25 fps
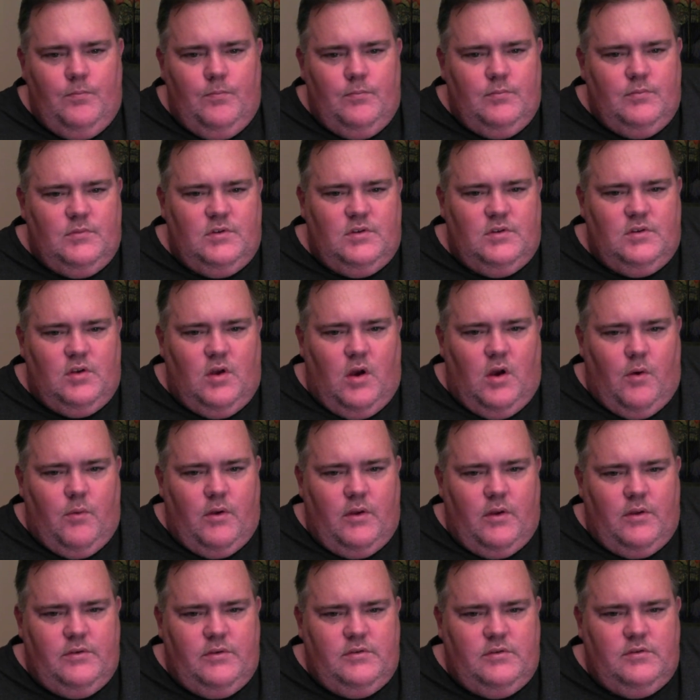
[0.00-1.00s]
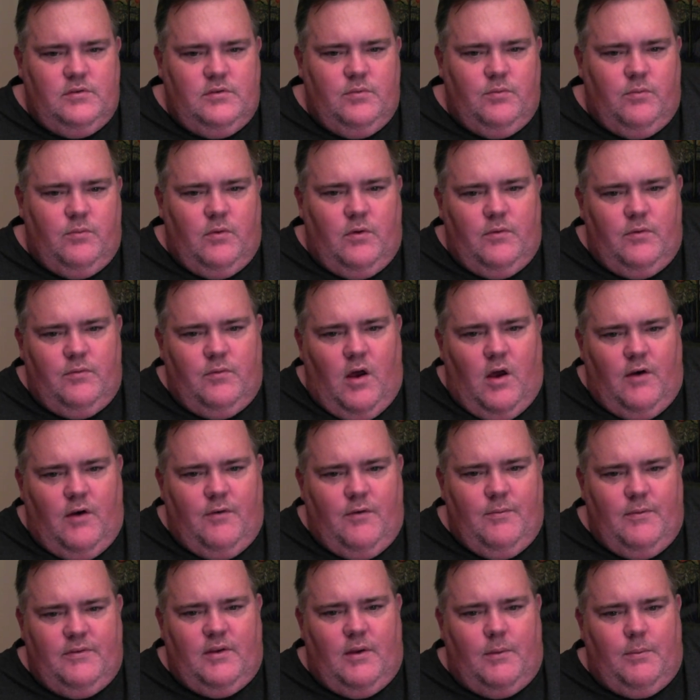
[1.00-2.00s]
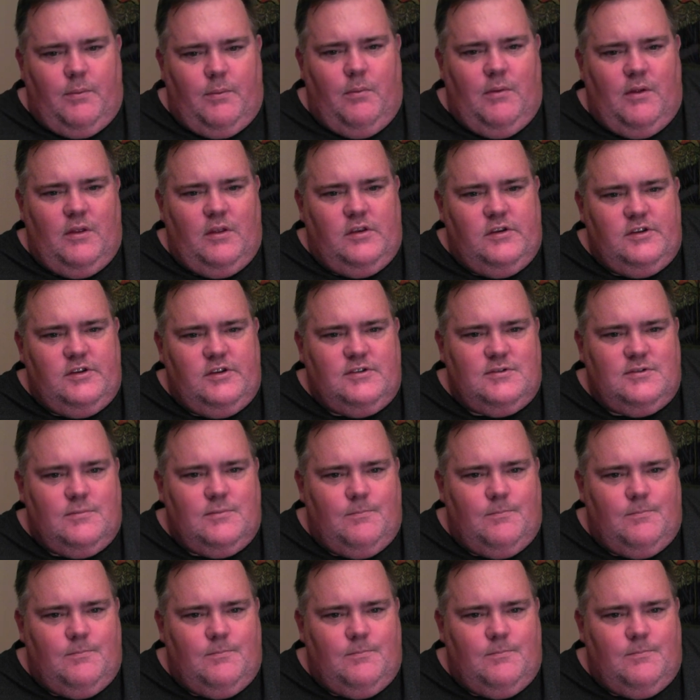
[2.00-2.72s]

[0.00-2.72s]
So I was off my supplements,